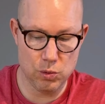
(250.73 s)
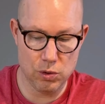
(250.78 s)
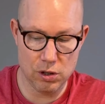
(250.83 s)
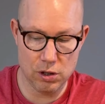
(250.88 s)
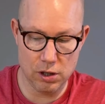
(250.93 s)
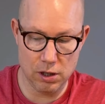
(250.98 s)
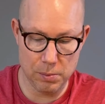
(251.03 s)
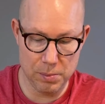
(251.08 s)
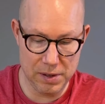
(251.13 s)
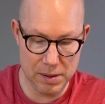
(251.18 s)

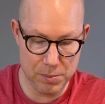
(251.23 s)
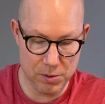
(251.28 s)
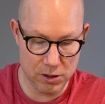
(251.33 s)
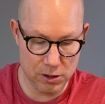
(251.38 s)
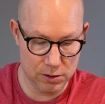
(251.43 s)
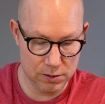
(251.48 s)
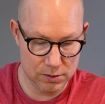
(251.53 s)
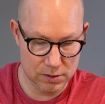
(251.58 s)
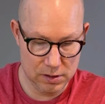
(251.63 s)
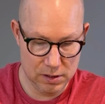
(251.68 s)
watercolor
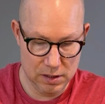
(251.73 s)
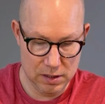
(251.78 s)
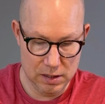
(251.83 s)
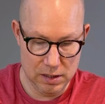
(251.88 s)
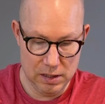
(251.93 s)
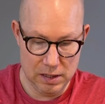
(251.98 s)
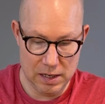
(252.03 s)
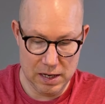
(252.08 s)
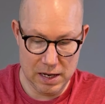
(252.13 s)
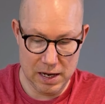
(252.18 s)
paper,
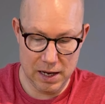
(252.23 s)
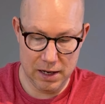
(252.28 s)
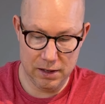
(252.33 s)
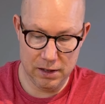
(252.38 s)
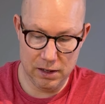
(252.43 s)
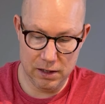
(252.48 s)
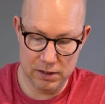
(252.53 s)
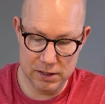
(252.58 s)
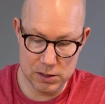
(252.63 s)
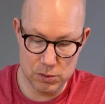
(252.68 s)
and
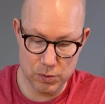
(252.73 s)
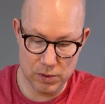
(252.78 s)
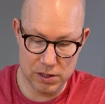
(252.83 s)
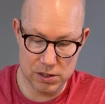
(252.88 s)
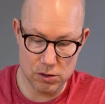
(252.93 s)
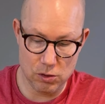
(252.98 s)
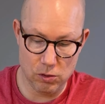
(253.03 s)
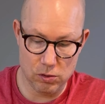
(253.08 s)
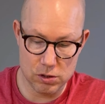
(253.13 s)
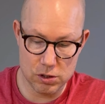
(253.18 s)
this one is
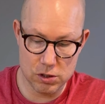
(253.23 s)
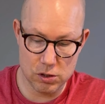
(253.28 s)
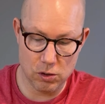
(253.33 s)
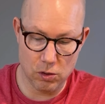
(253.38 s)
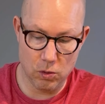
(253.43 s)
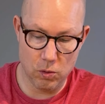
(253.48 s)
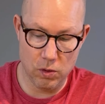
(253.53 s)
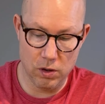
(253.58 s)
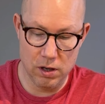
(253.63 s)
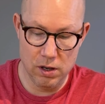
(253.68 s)

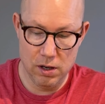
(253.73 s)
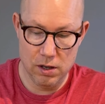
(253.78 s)
also,